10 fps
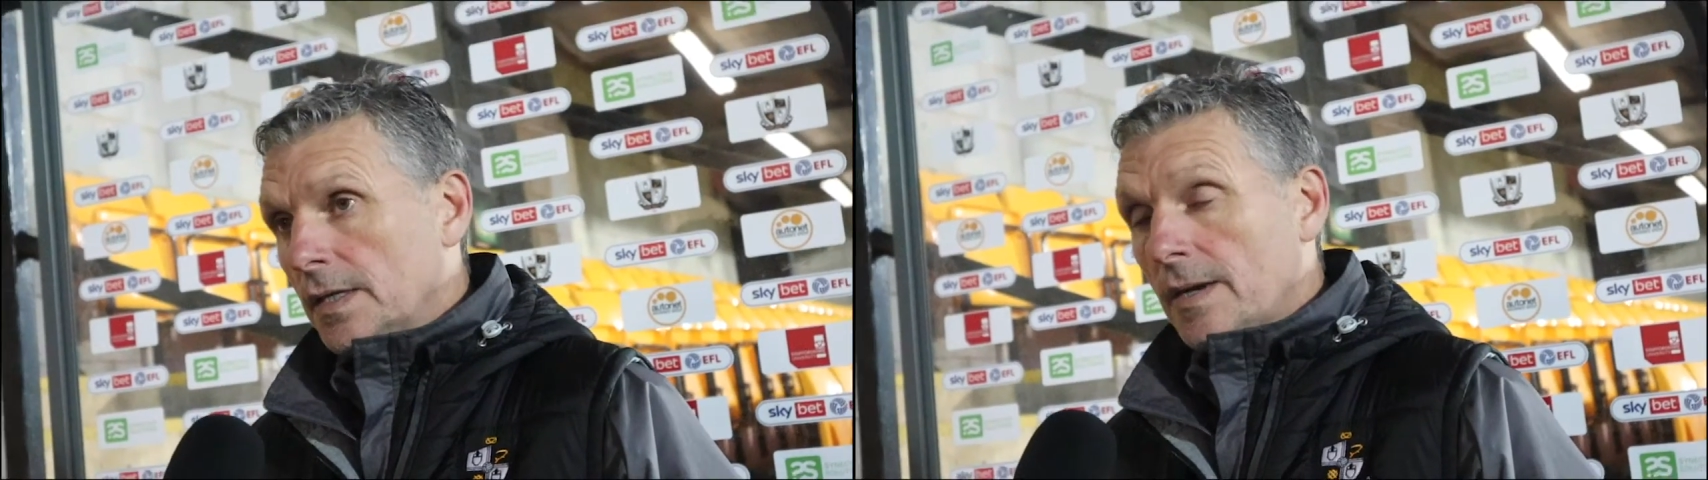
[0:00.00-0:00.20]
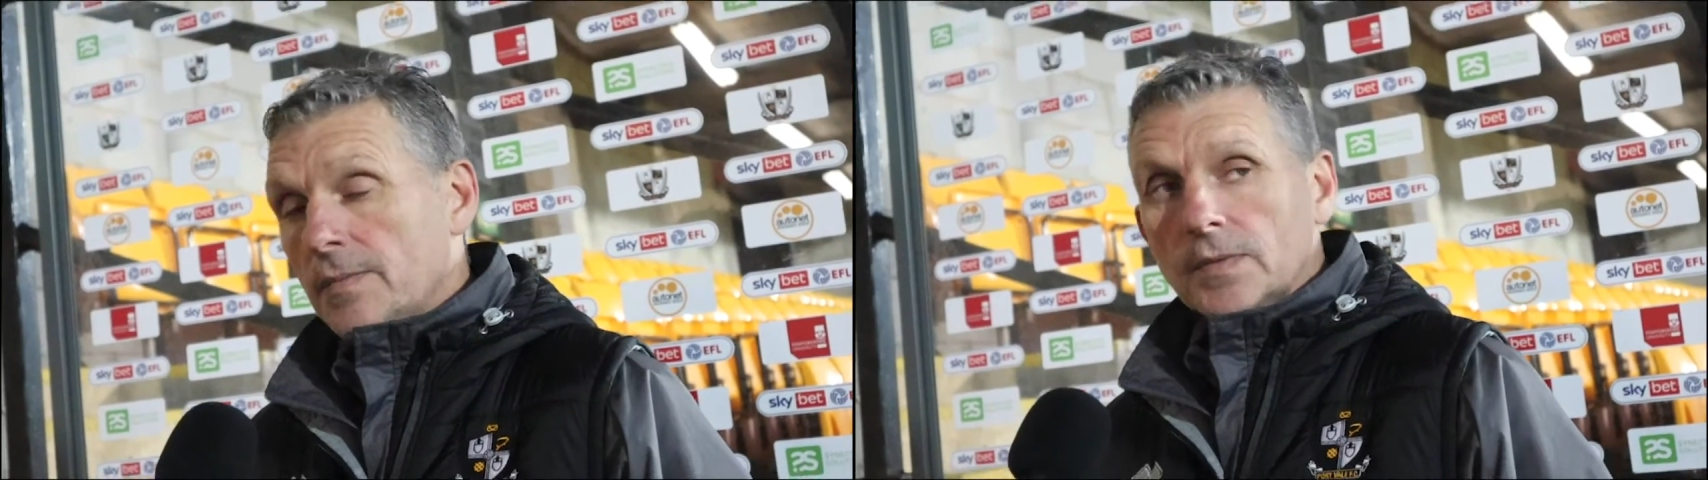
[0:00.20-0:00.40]

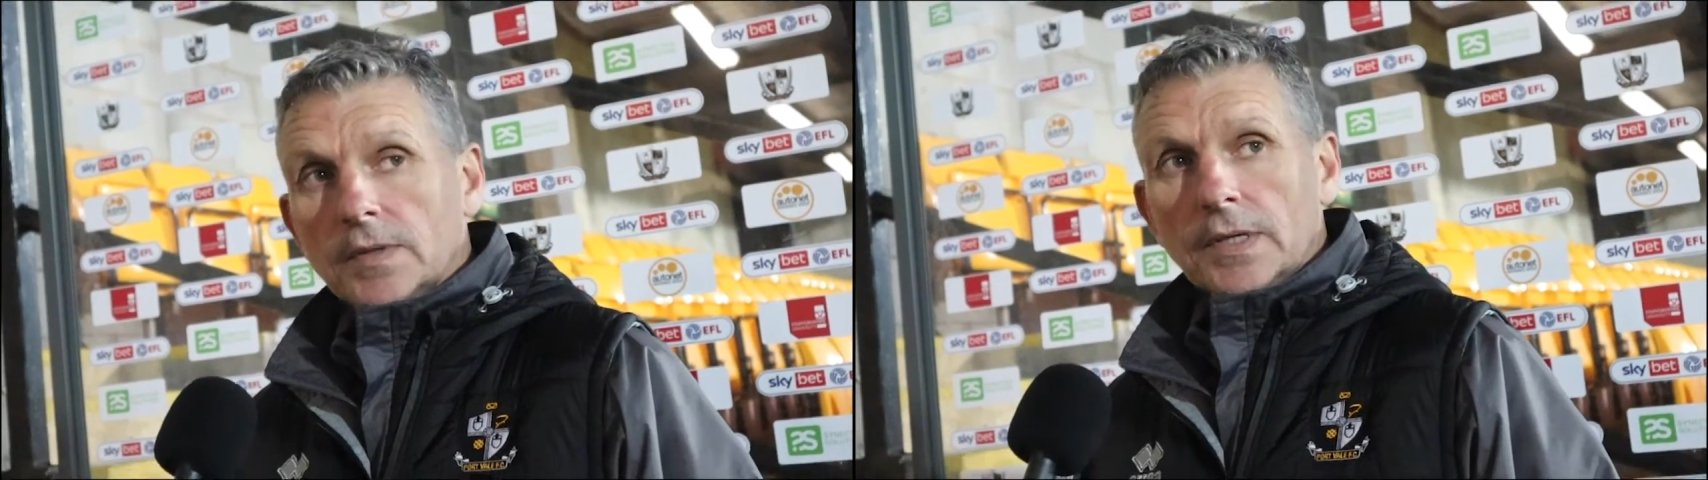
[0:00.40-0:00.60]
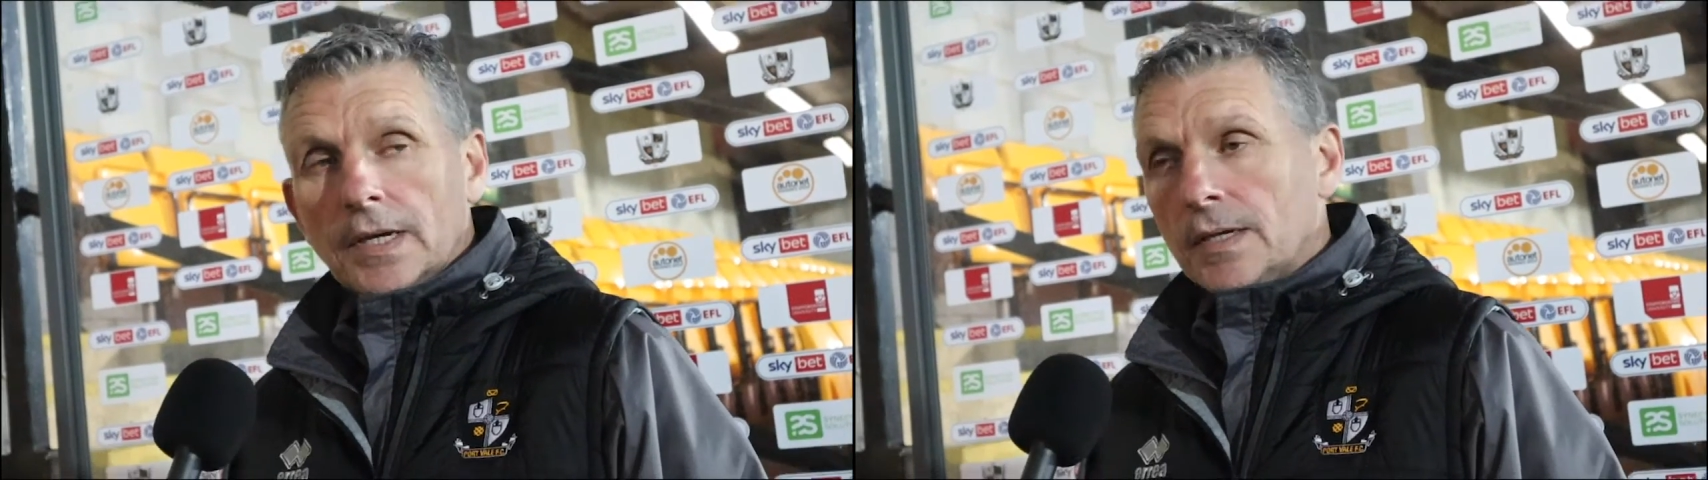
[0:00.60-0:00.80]
Yeah.
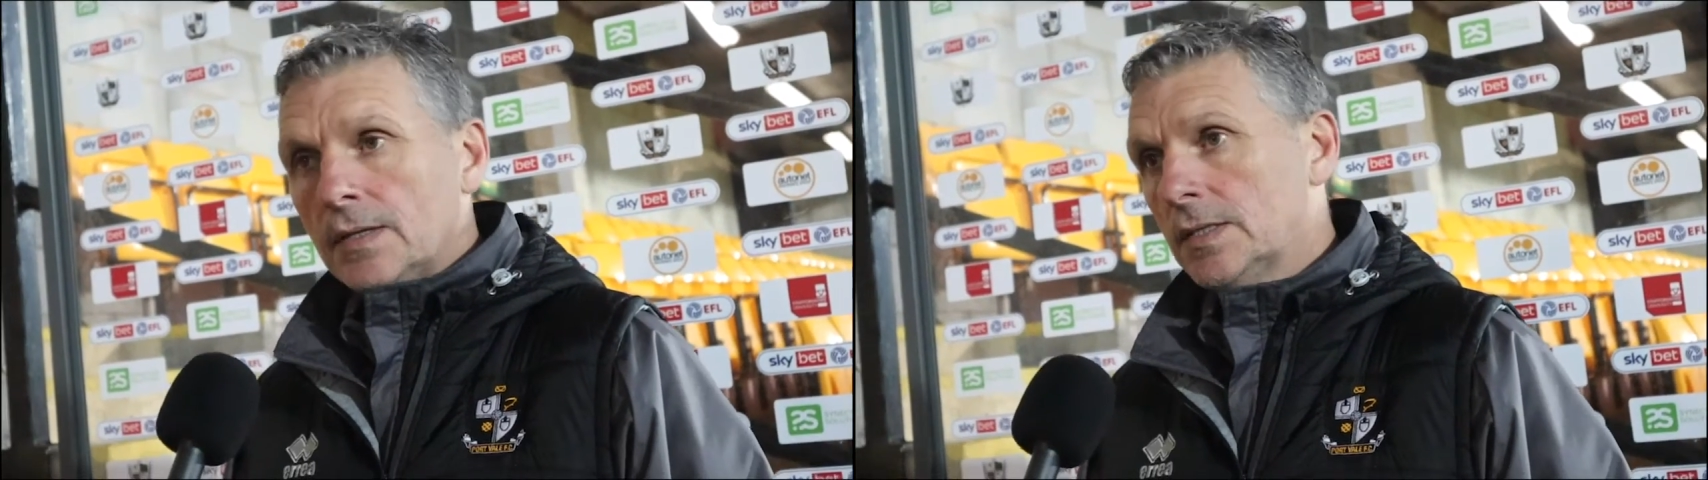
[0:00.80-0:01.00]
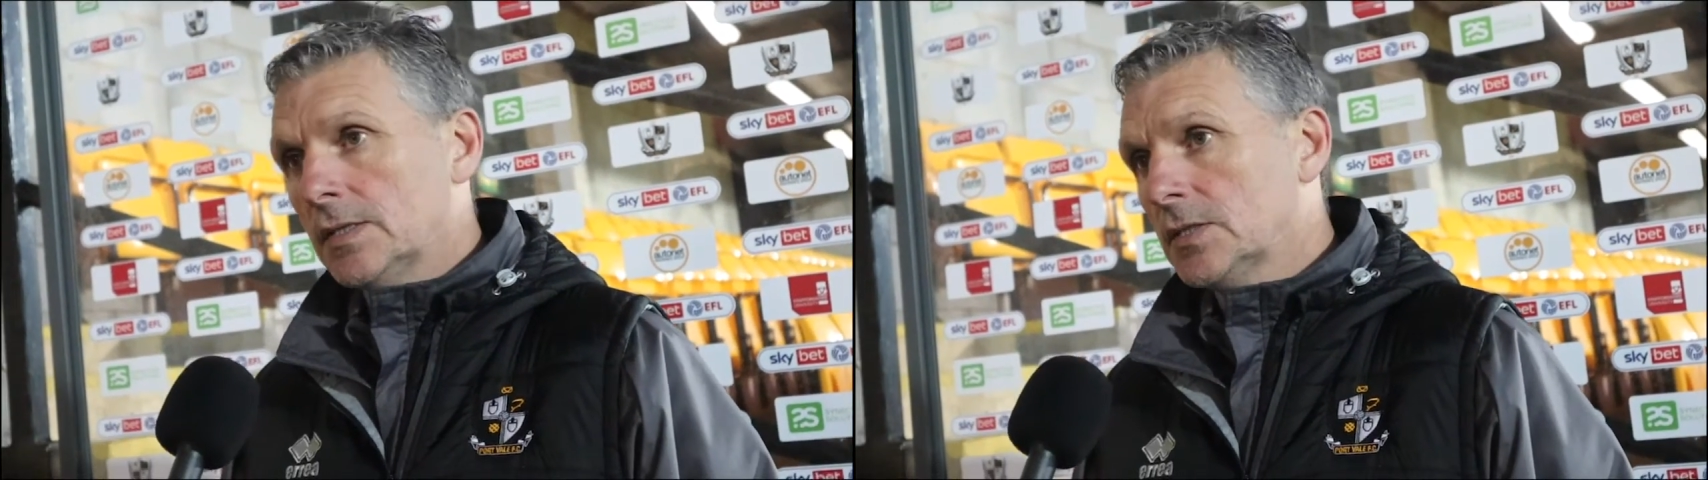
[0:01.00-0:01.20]

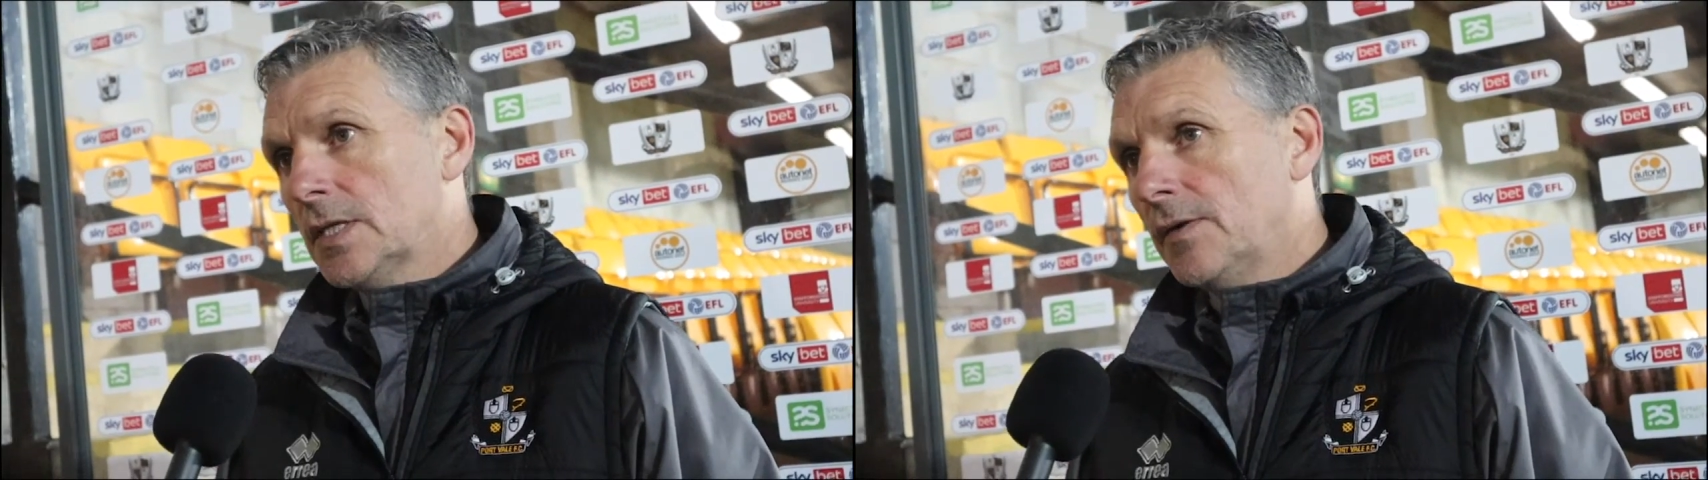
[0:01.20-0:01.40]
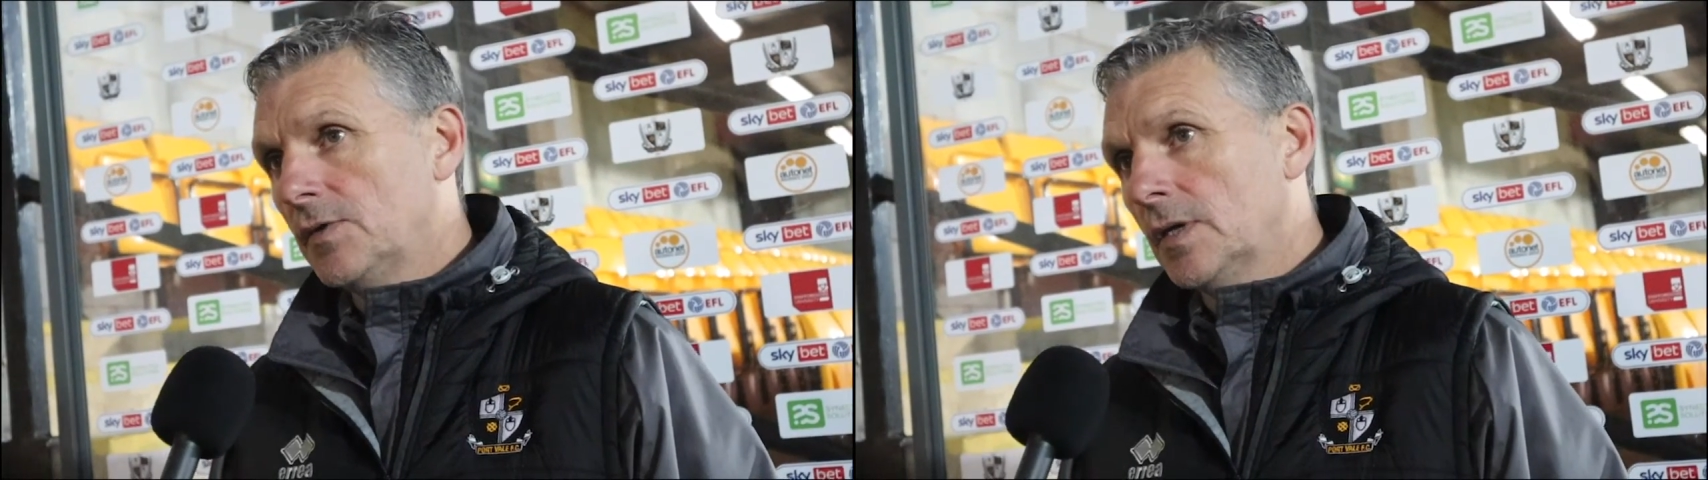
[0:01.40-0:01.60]
As I
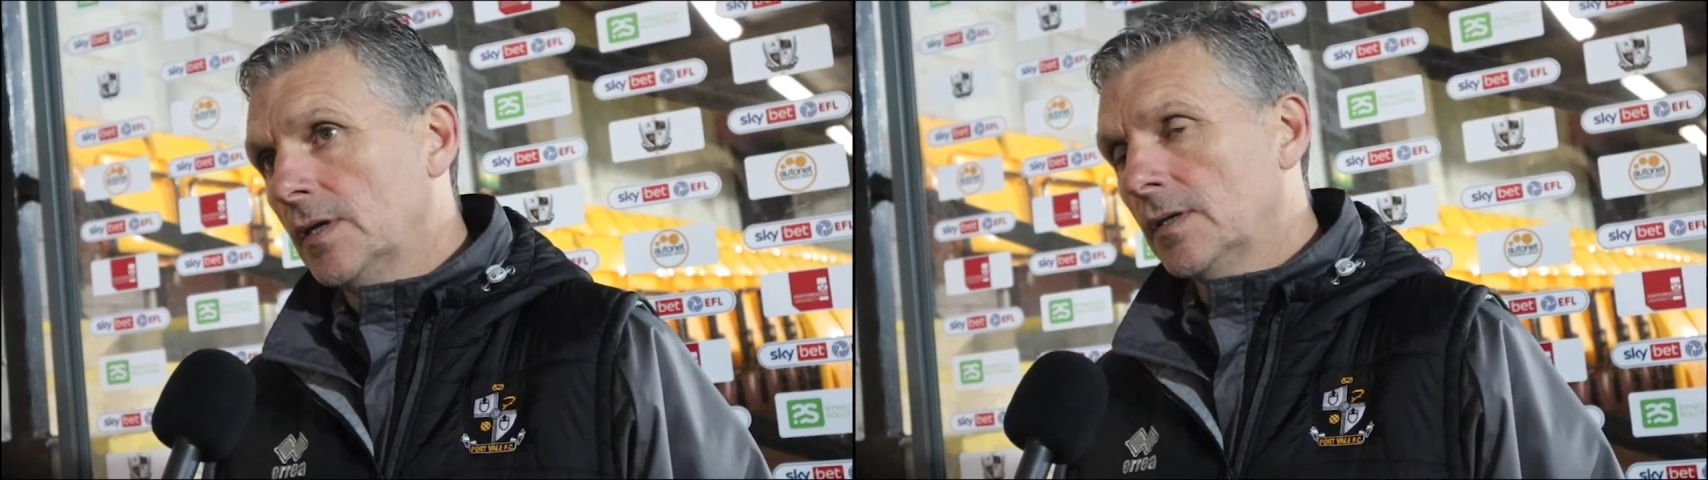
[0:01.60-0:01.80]
say, if you